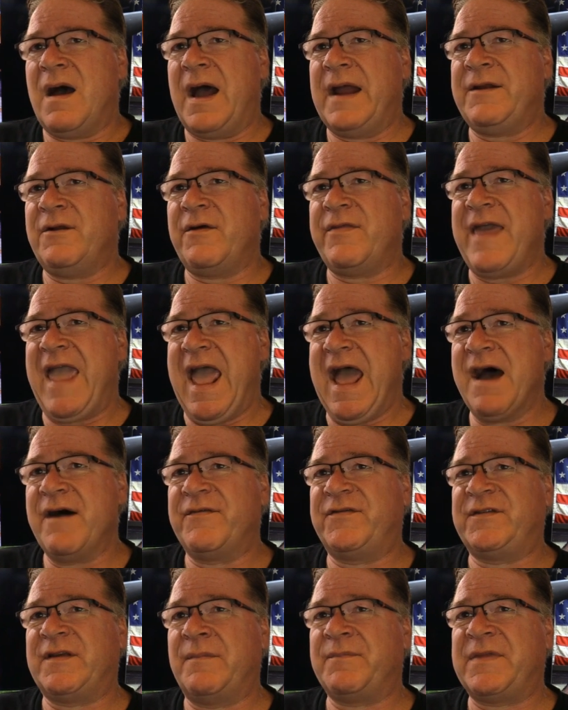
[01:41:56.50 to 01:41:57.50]
I know they
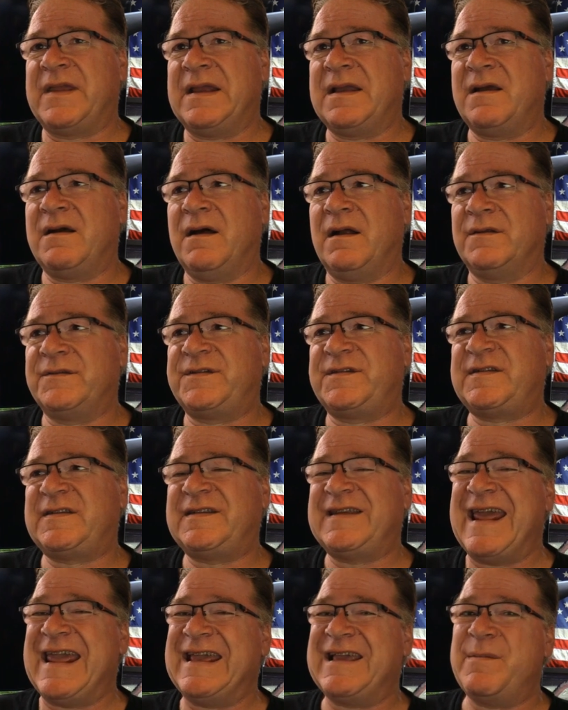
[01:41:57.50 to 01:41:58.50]
have something called
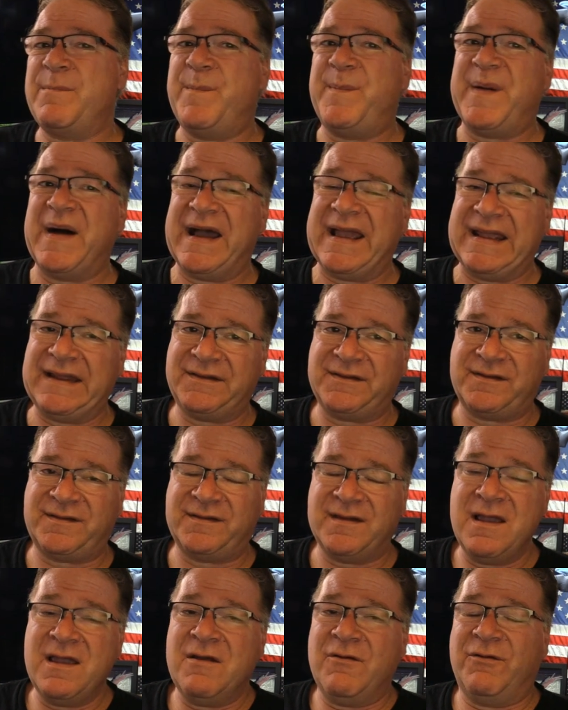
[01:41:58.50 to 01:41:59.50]
steak bites,